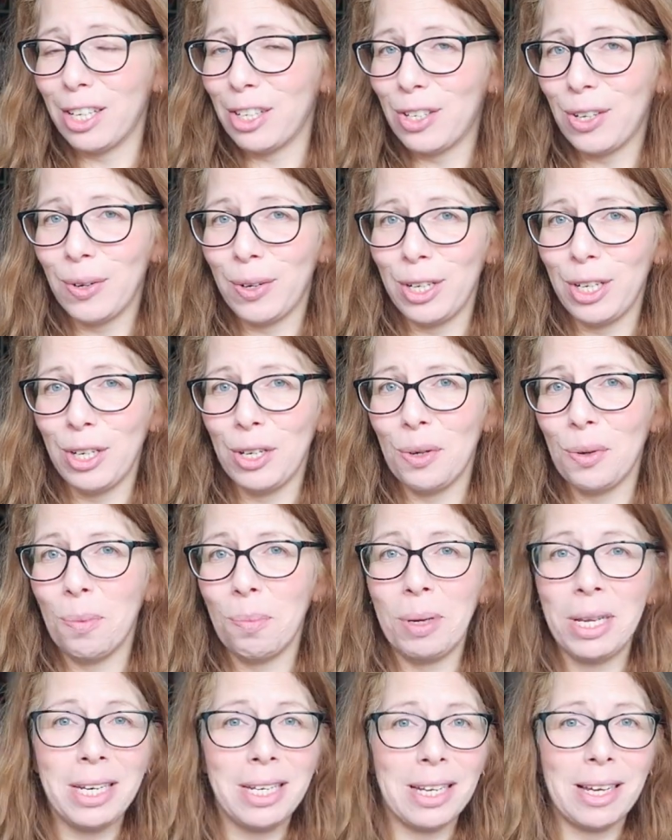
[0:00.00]
into a new
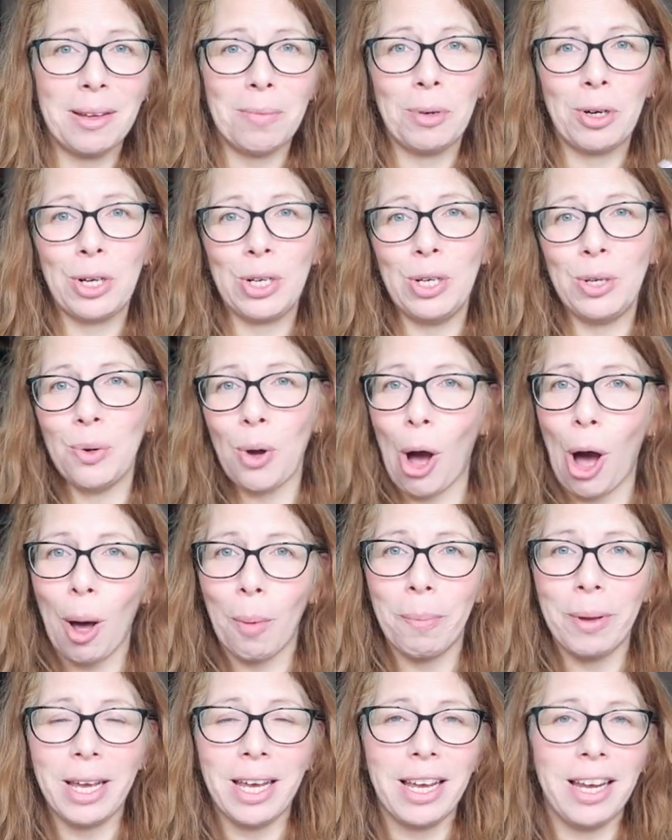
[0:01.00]
medium or a new
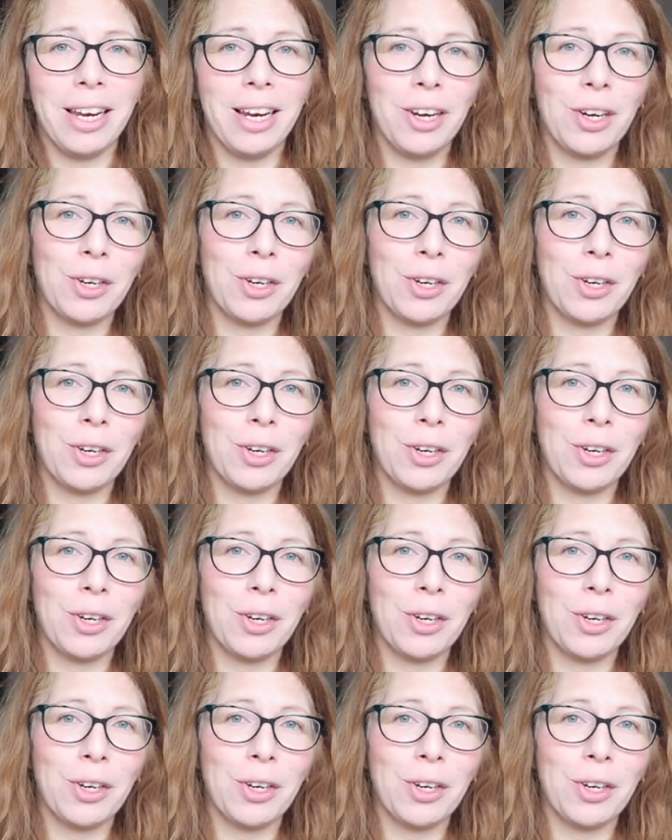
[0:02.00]
hobby,